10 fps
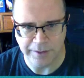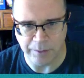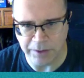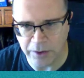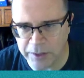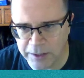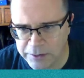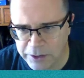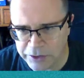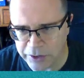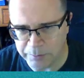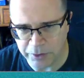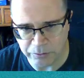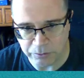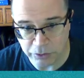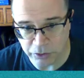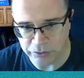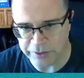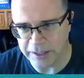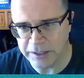There we go. So I'm going to
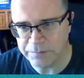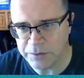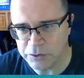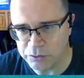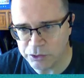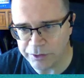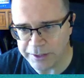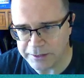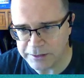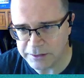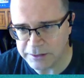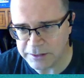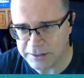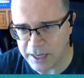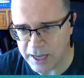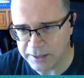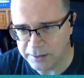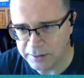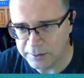use the individual trees to start